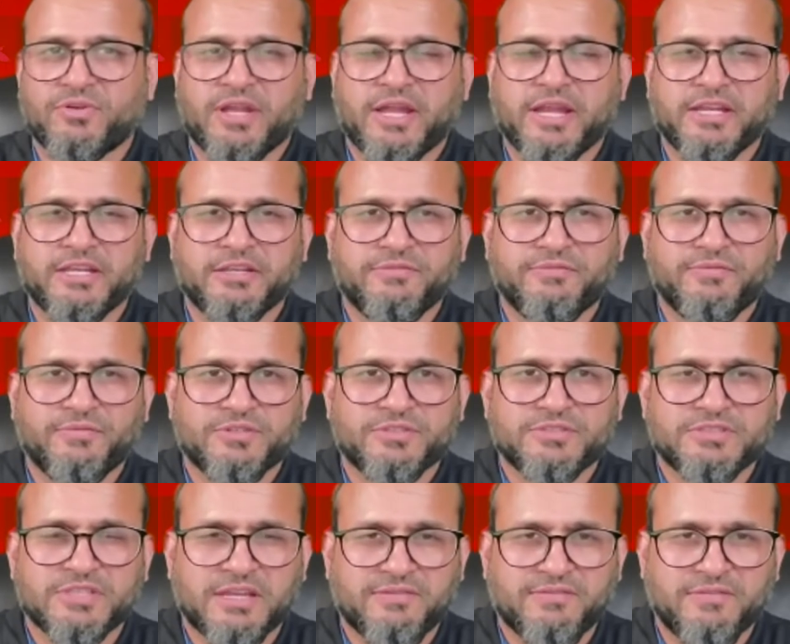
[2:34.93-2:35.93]

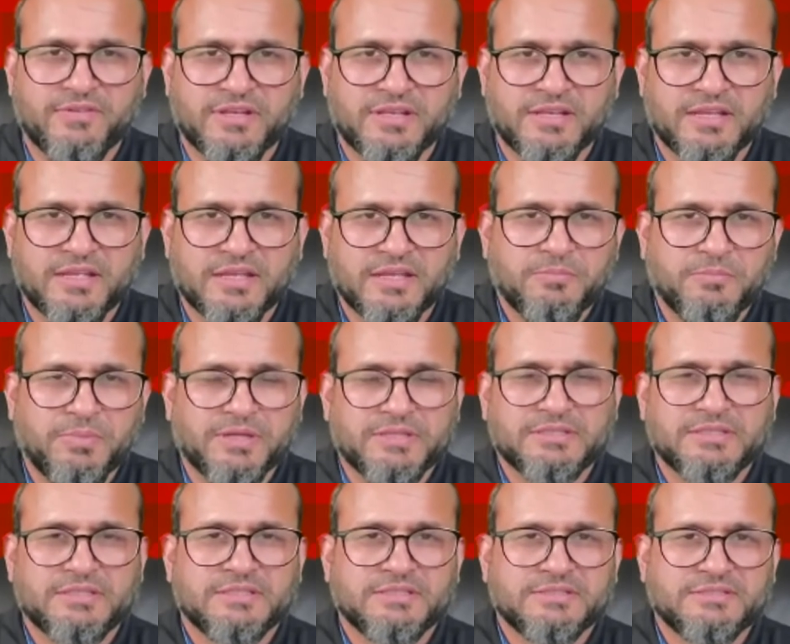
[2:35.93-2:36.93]
1947,
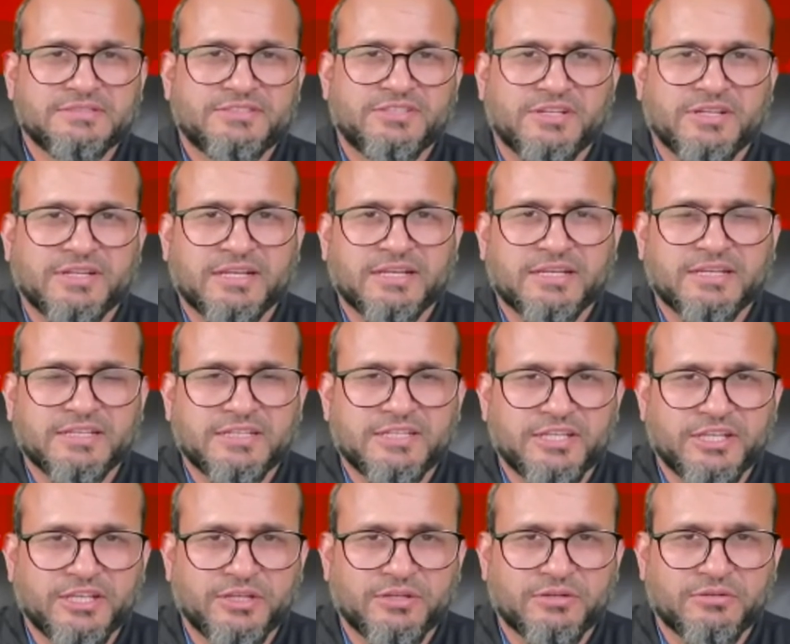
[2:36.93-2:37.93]
but struggle
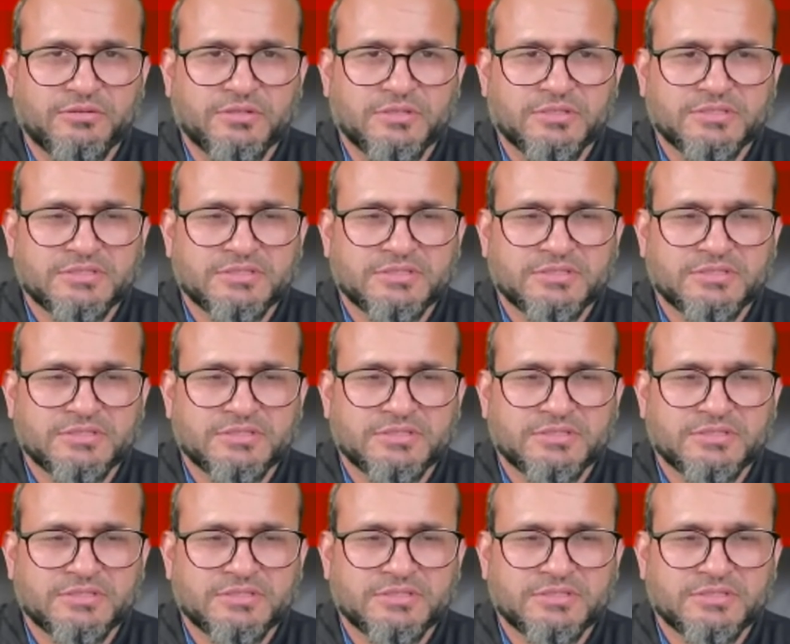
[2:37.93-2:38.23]
continued.